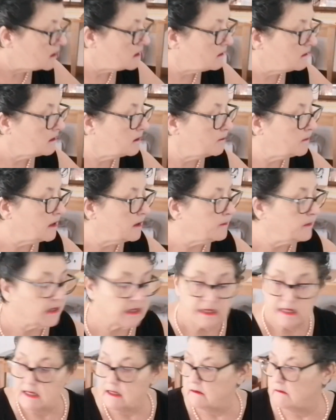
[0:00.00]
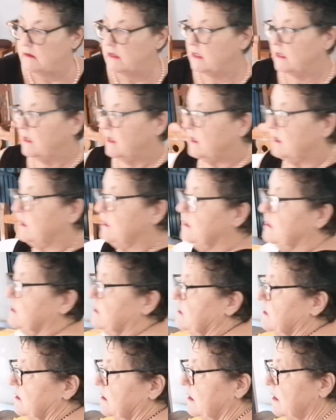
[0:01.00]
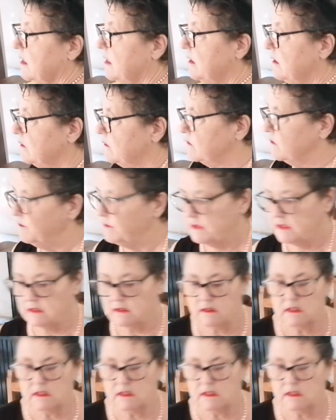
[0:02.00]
oh, that might be an ant right there. Oops.